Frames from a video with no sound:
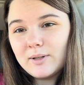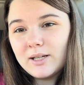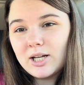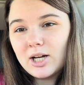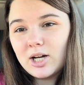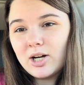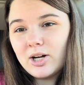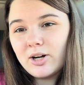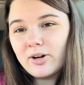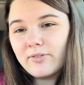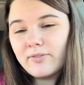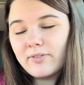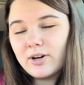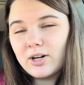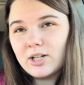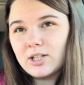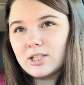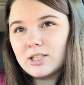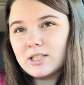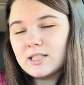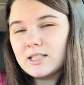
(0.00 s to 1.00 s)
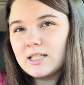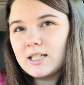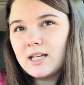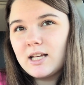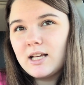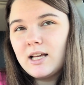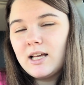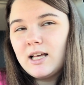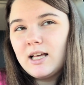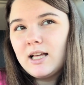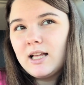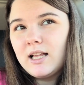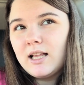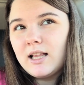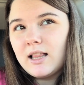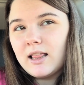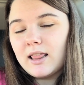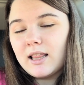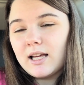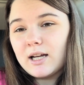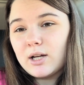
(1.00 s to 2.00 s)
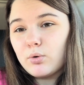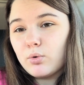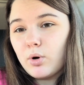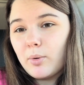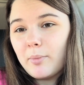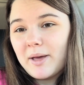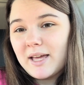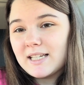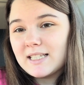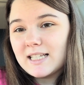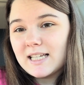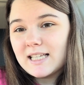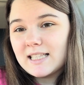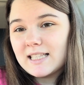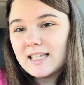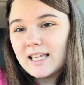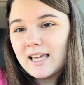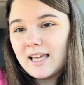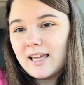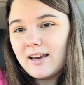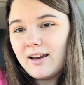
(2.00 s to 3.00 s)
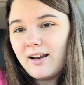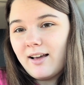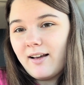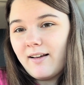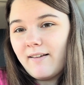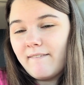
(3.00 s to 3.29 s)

got our first like romantic scene